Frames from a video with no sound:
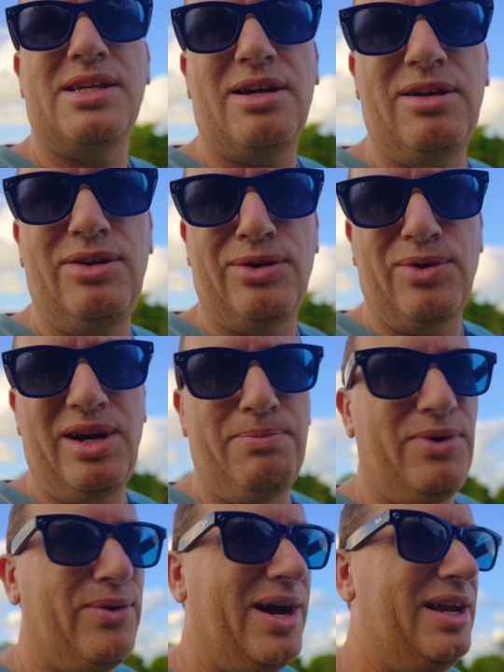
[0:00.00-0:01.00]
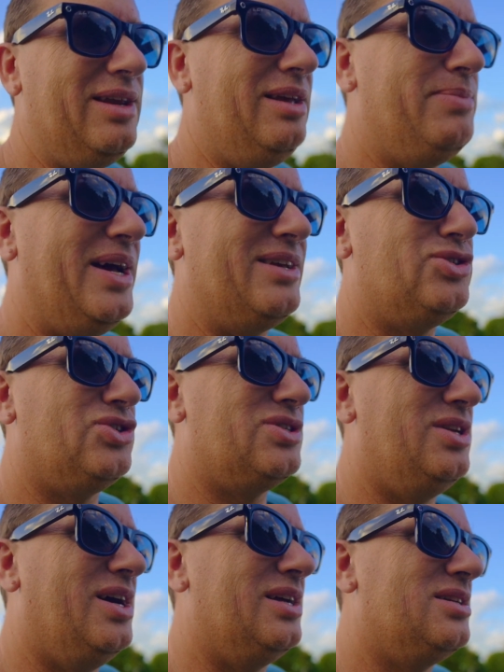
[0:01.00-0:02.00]
area you can ride e-bikes, just
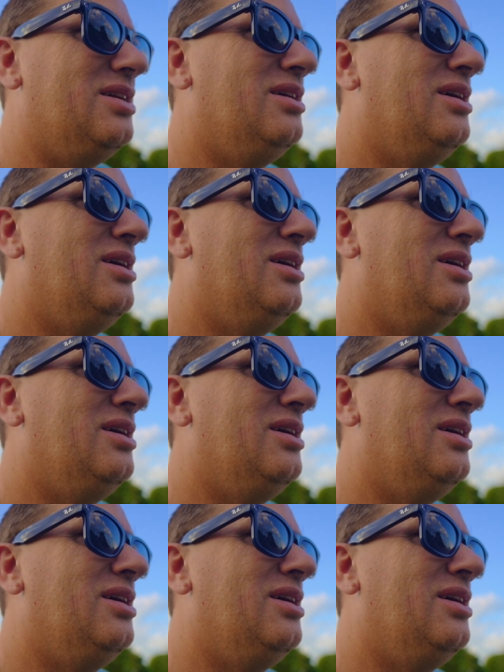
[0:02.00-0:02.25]
not